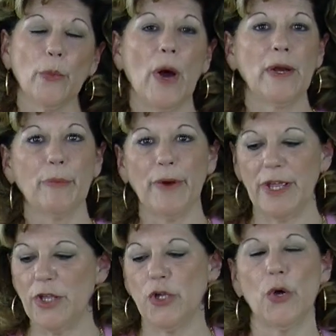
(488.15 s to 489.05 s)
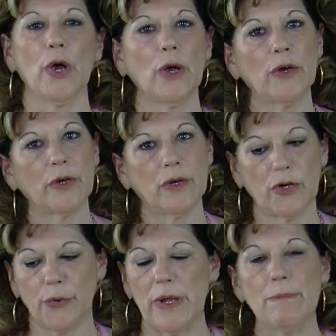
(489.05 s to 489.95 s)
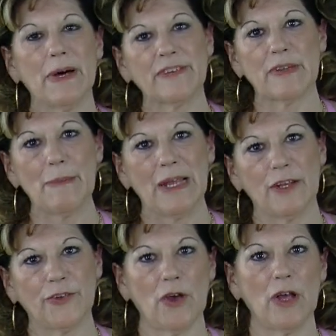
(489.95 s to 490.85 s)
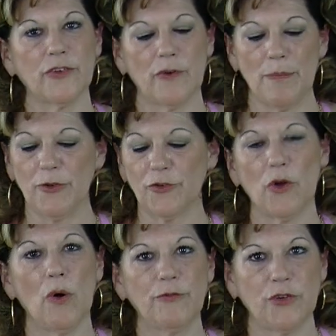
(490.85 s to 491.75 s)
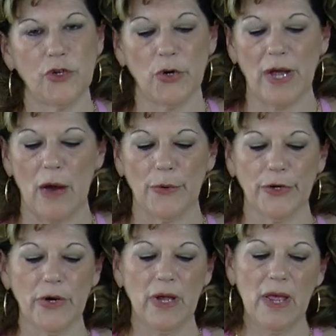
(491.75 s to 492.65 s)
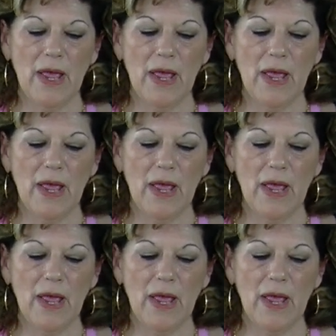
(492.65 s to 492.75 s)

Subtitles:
to want to bring your cream balsamella sauce from the stove to your counter,